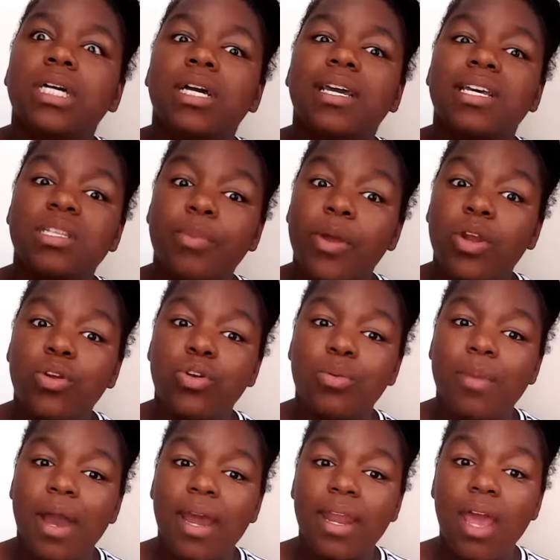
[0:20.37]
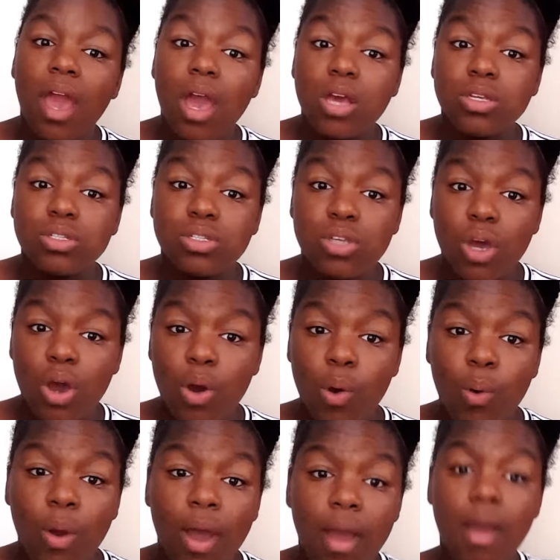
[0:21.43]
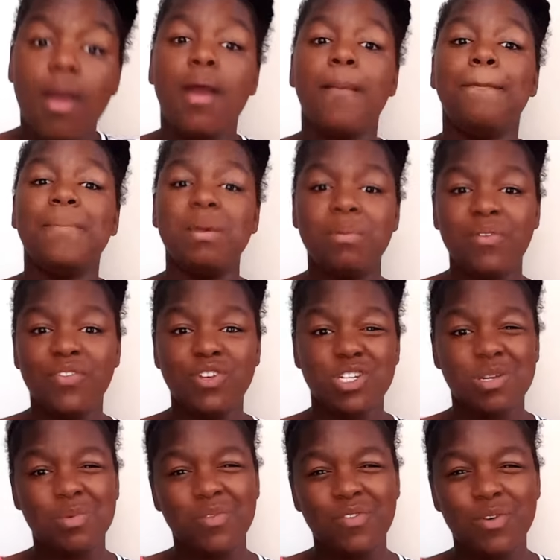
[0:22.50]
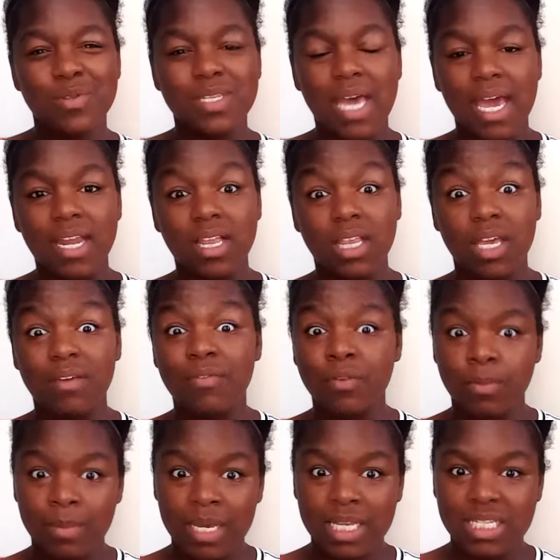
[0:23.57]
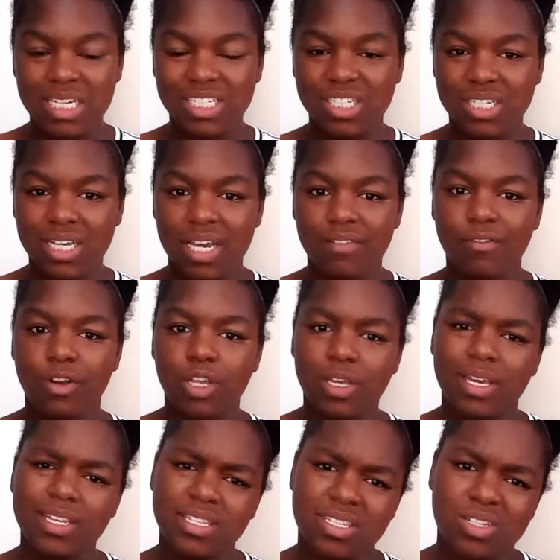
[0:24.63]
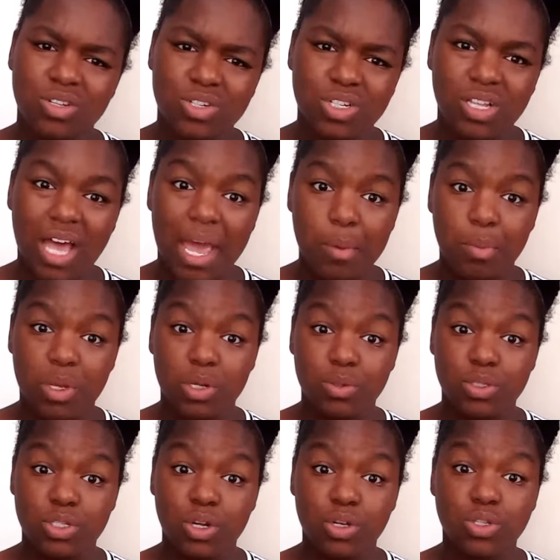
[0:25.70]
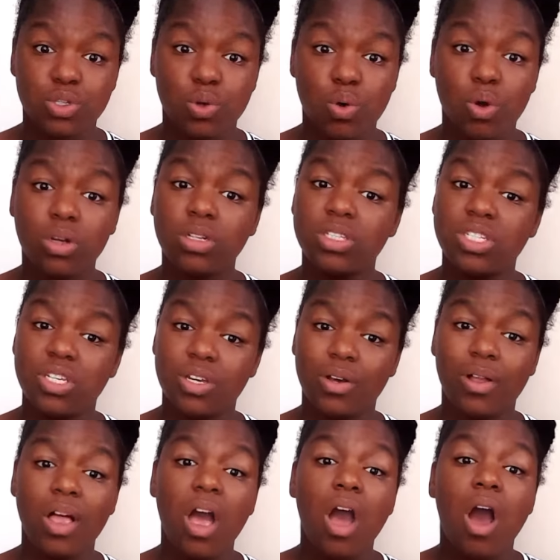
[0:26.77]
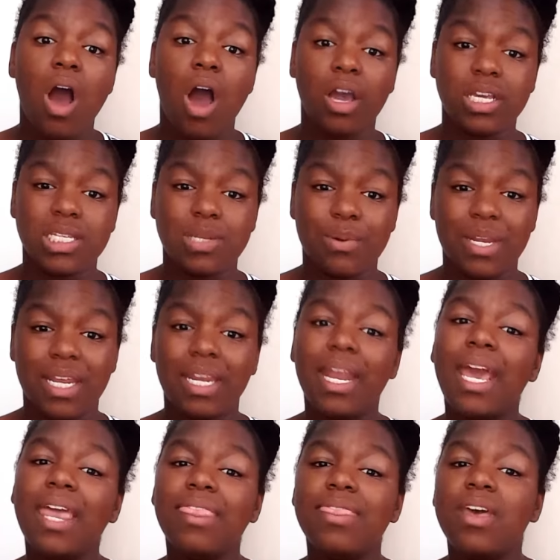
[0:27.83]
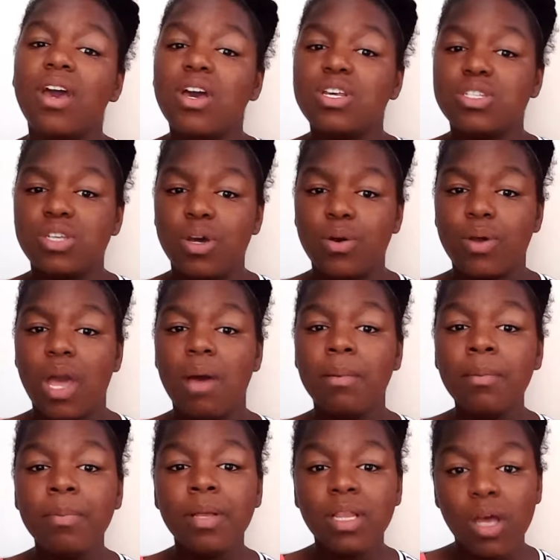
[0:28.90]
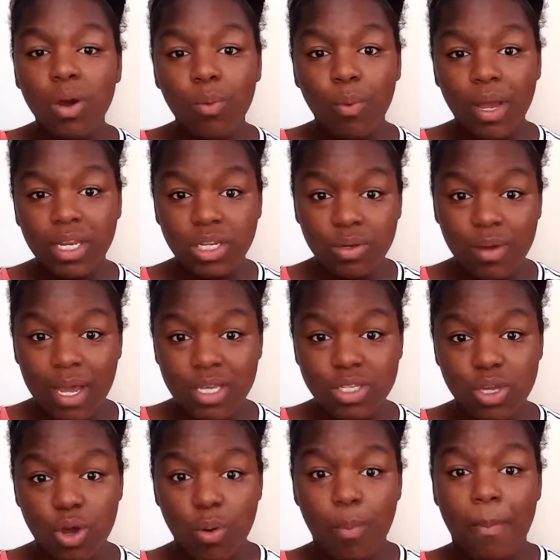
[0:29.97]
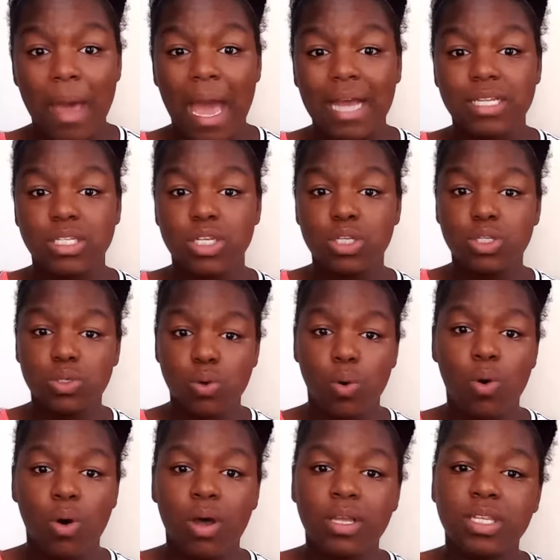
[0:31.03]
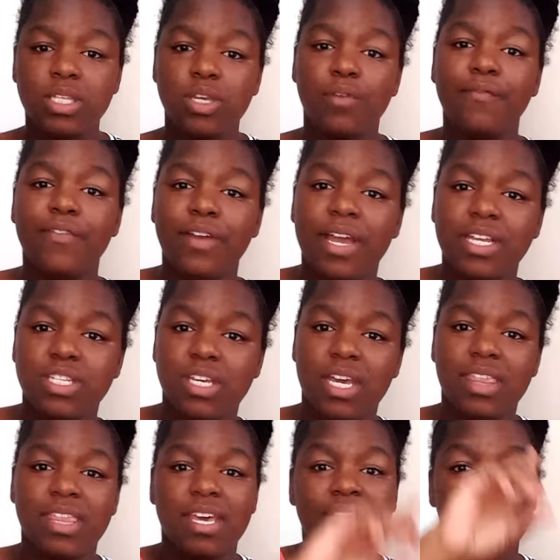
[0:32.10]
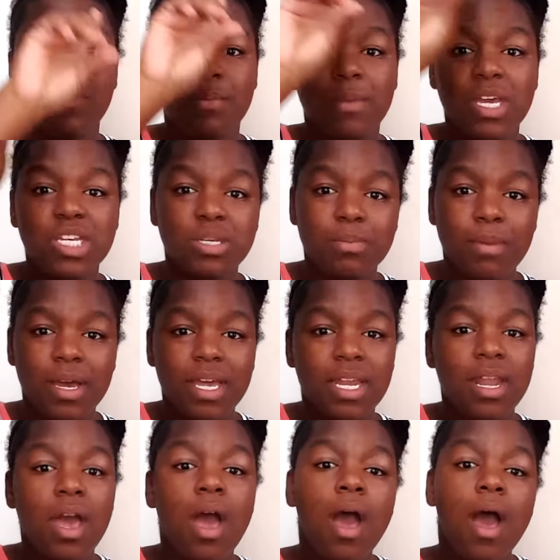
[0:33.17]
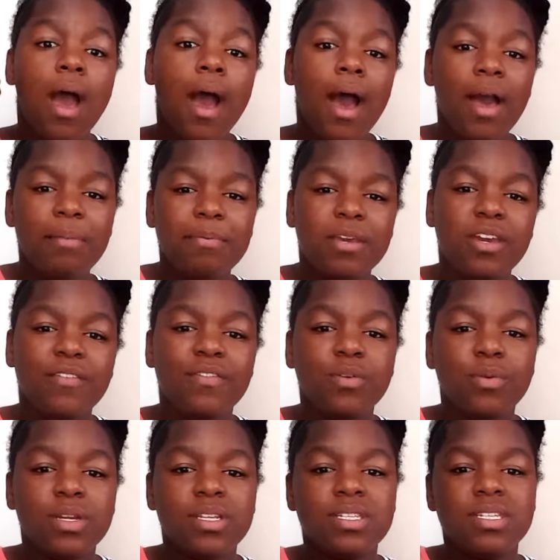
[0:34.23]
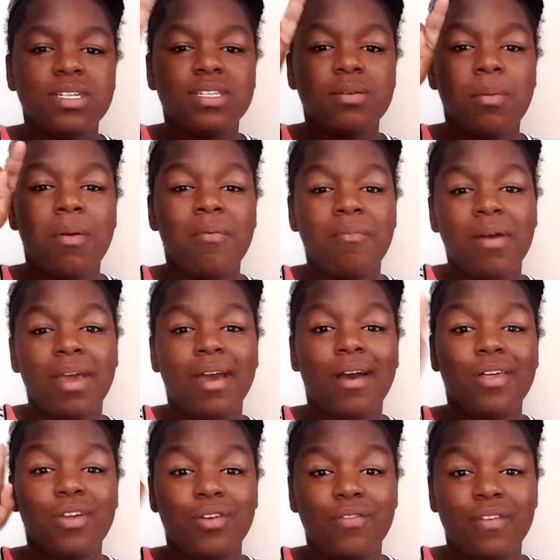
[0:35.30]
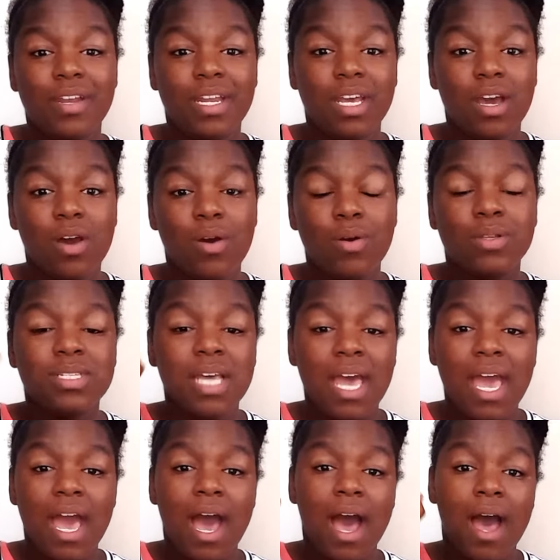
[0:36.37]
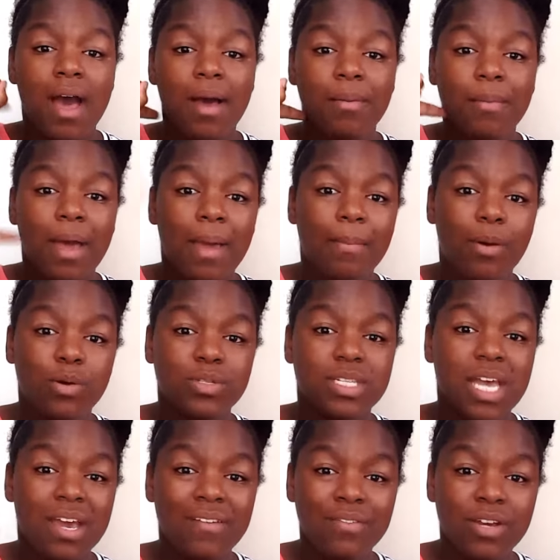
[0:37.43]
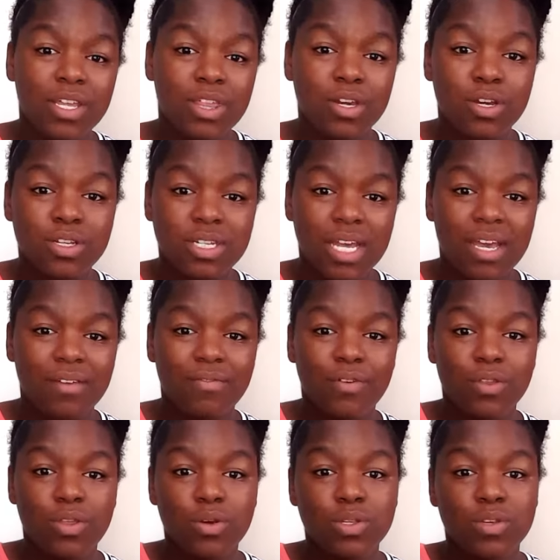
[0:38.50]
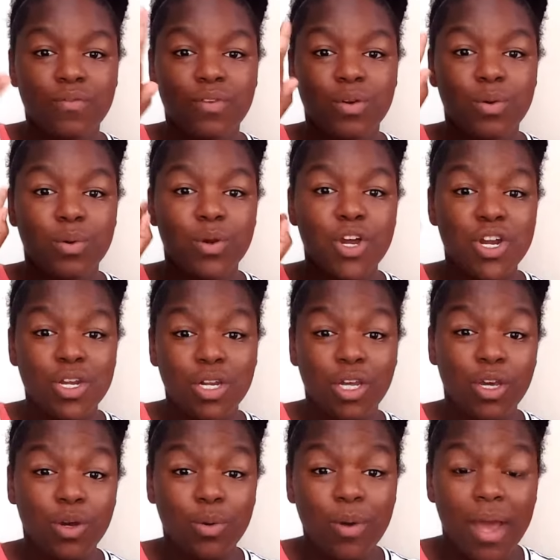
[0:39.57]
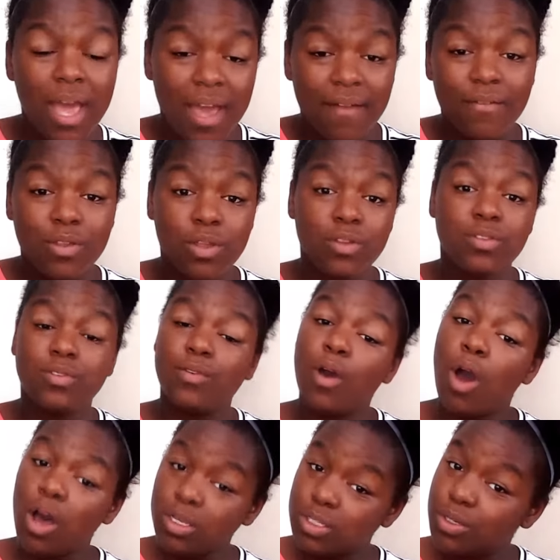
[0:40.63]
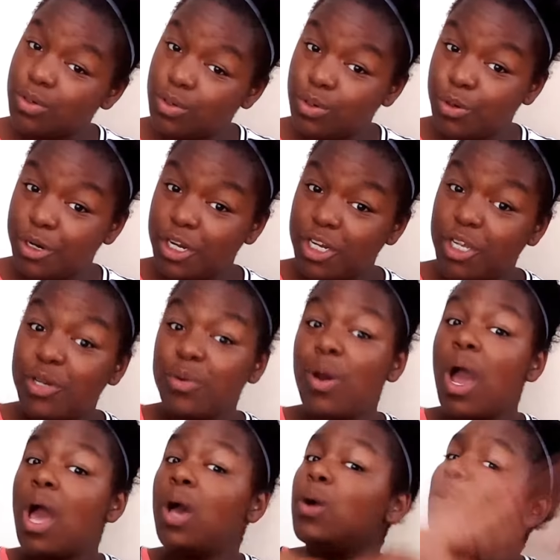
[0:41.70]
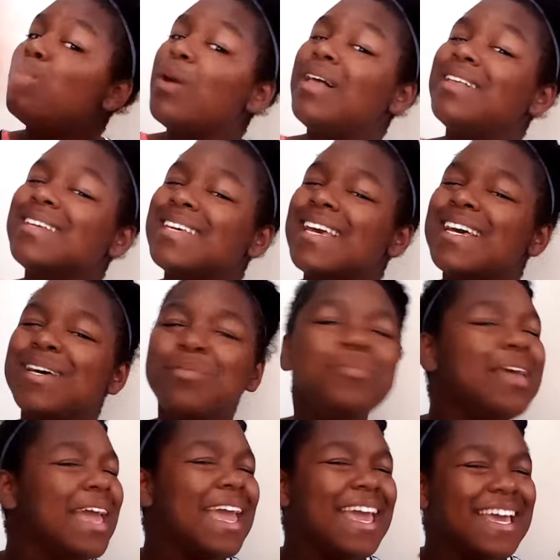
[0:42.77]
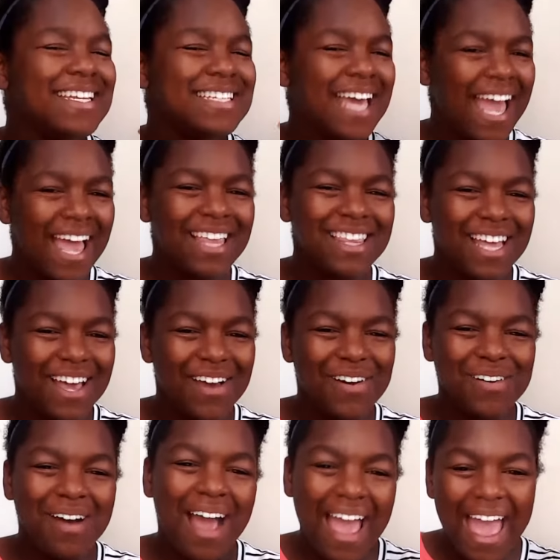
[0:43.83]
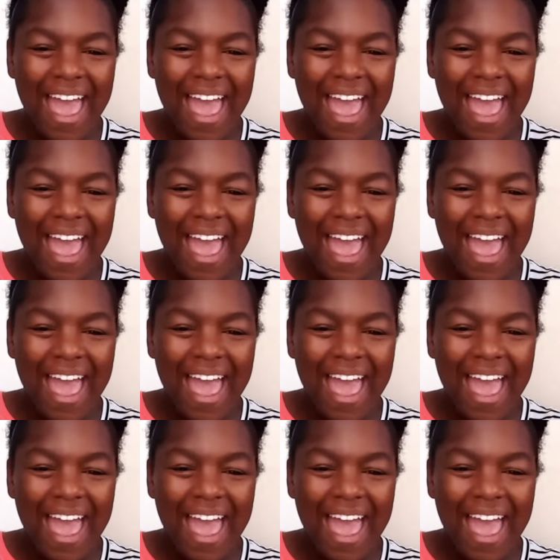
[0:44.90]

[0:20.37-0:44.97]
guess I better do mine. So maybe for some of you it's kind of late. For me it's actually kind of early because it's still July and we don't start school till August 29th. So comment below when you guys go back to school. Don't forget to hit the information button up here if you want to see some of my other videos. Um, I post every Thursday for those of you who are new. For those of you also who are new, welcome and hello.